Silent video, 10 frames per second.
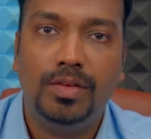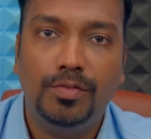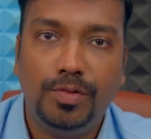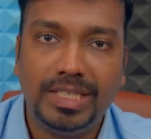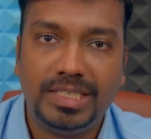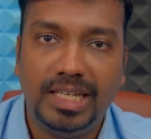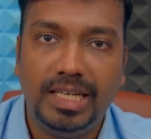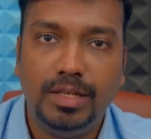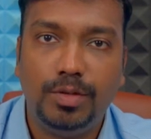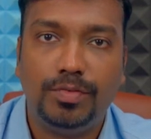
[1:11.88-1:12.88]

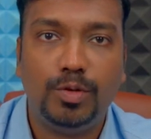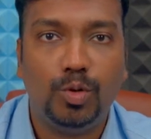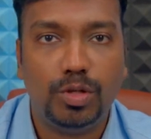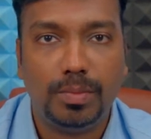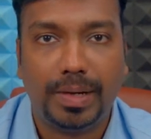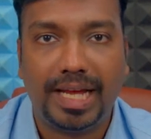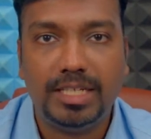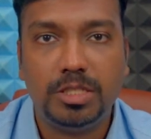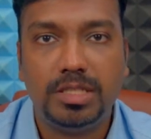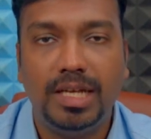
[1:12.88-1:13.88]
Firstly, you have to go to the
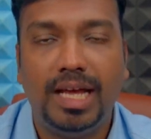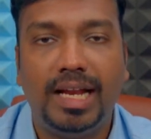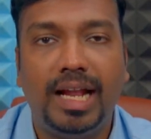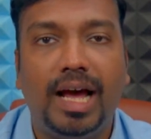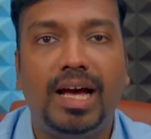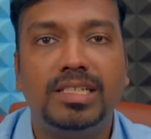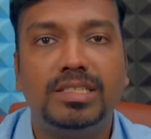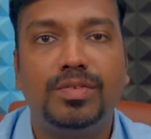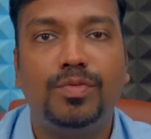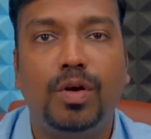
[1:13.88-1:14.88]
branch and
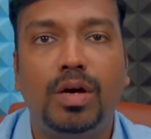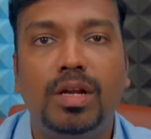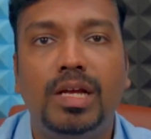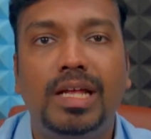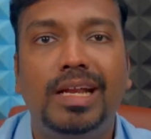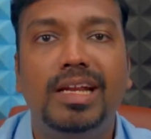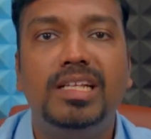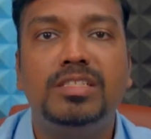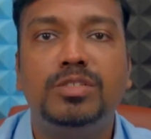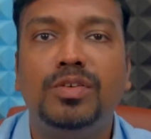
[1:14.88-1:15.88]
ask for
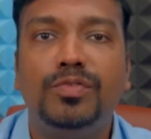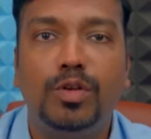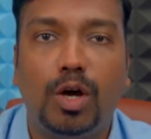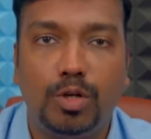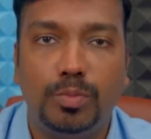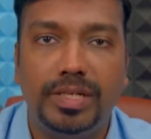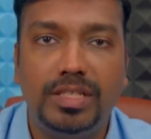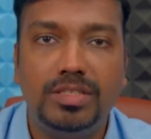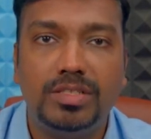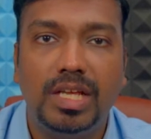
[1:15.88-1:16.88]
list of
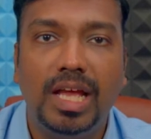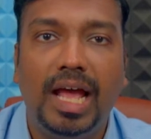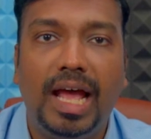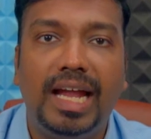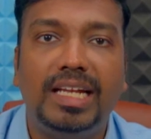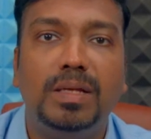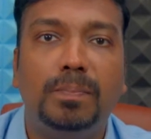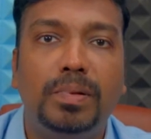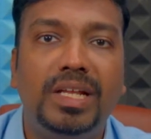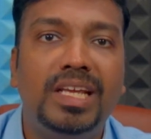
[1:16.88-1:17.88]
documents and the
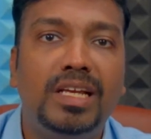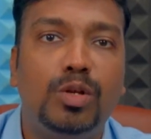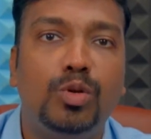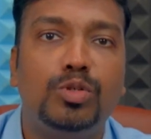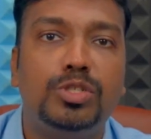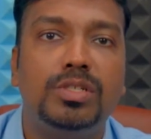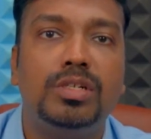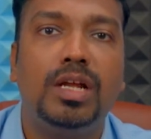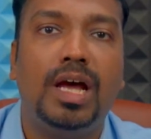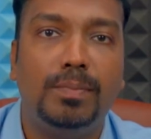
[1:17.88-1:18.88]

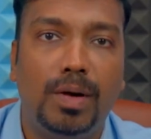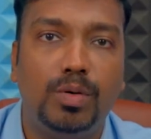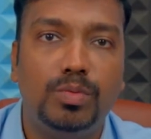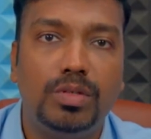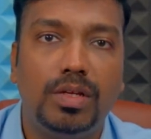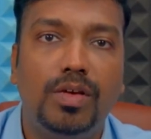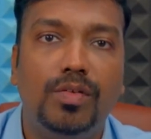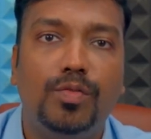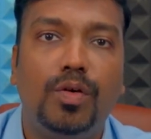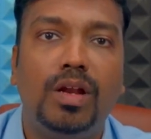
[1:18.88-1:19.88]
pre-closure amount
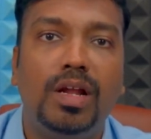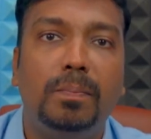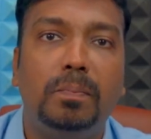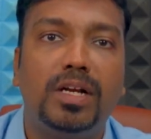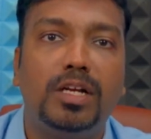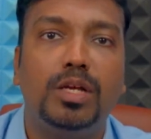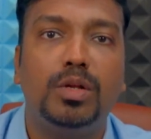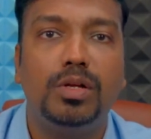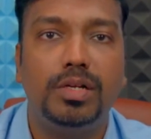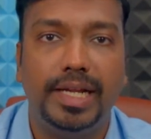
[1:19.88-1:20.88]
for a
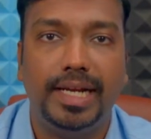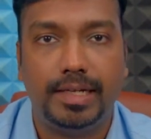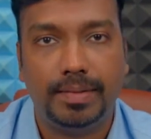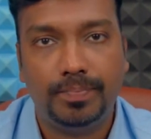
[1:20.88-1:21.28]
particular date.